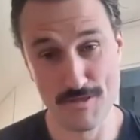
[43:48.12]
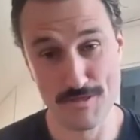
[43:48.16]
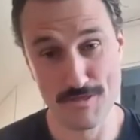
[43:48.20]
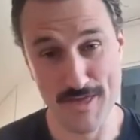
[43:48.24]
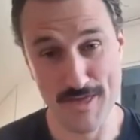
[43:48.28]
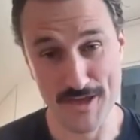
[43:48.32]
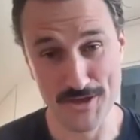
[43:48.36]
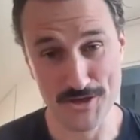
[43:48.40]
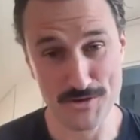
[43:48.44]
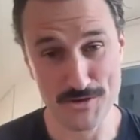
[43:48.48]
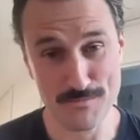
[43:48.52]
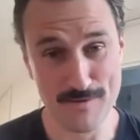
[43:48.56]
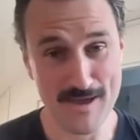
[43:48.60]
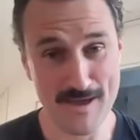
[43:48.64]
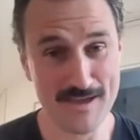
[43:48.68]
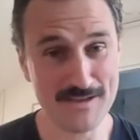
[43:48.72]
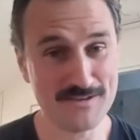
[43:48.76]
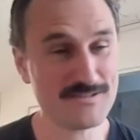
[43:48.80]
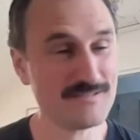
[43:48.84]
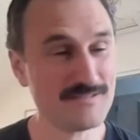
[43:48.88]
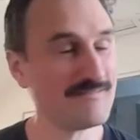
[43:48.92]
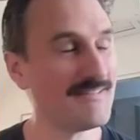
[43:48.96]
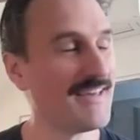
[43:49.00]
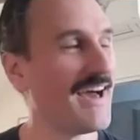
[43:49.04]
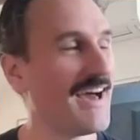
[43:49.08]
Thank you,
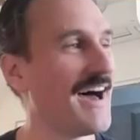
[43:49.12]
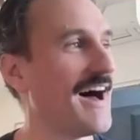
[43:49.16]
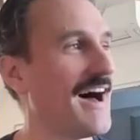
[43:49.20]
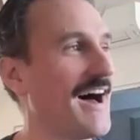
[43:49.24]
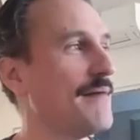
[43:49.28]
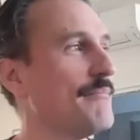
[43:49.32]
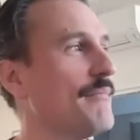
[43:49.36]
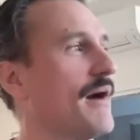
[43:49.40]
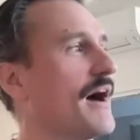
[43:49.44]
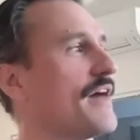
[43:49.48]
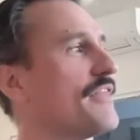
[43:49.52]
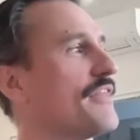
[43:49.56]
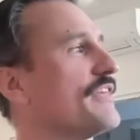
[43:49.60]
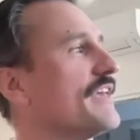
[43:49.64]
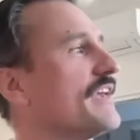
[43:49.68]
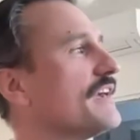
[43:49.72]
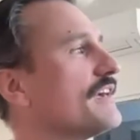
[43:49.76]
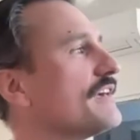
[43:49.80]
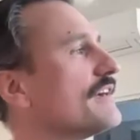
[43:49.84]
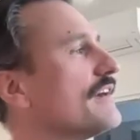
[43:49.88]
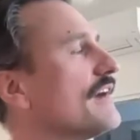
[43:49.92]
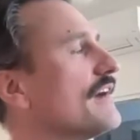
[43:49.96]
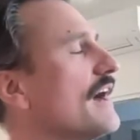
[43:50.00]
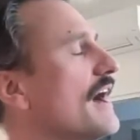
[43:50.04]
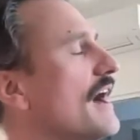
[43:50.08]
mate. I
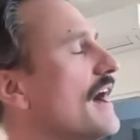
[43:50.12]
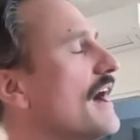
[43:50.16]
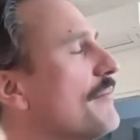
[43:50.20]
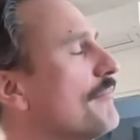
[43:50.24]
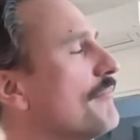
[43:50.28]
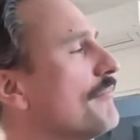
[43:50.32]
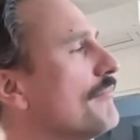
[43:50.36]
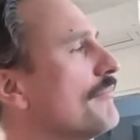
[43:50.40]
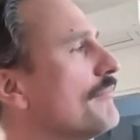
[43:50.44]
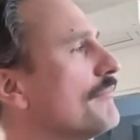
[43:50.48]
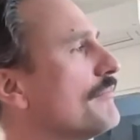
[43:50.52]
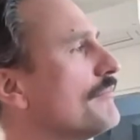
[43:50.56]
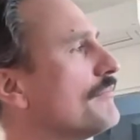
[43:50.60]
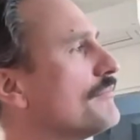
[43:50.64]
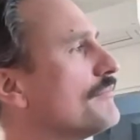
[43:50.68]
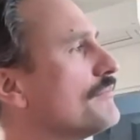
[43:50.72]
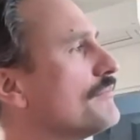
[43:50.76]
think from